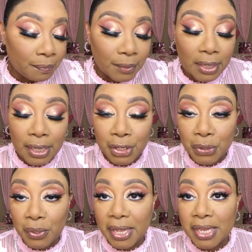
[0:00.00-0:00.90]
And
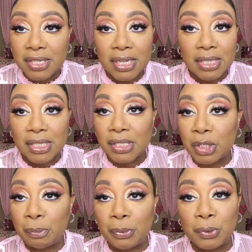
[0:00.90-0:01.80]
you can take this
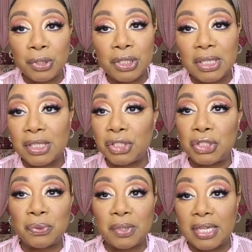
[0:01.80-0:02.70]
simple look
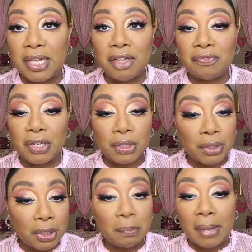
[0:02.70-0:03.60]
into an evening
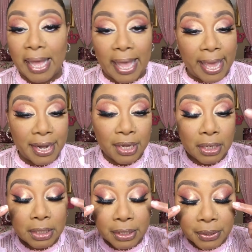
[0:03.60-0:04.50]
look by adding
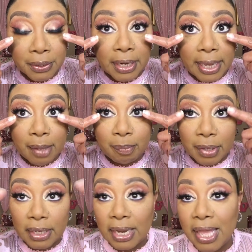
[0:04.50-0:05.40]
glitter and
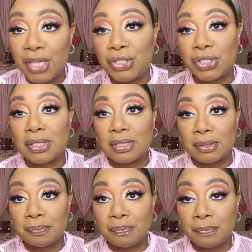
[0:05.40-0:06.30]
big lashes.
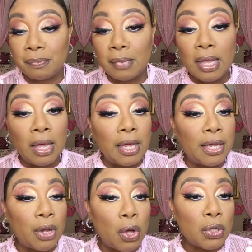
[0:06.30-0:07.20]

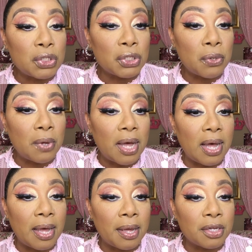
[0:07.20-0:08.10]
And also
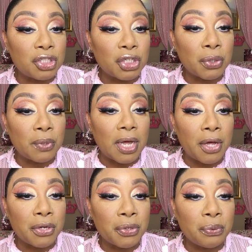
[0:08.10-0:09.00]
I showed how
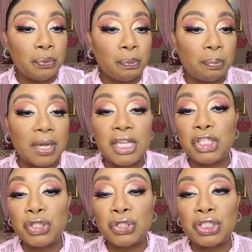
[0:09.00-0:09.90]
you
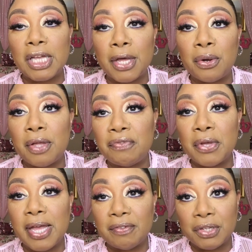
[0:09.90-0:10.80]
place your shadow if you
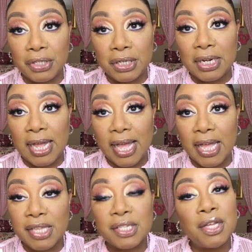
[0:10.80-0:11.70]
have hooded
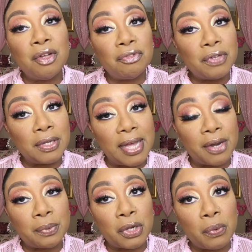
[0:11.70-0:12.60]
eyes. It had a
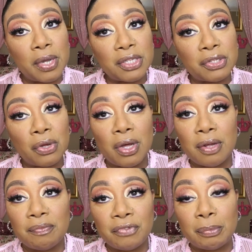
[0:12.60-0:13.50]
request
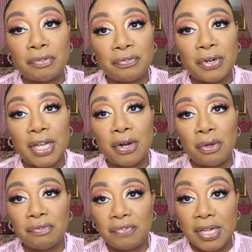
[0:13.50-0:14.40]
from a friend
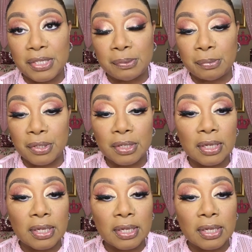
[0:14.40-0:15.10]
on Facebook.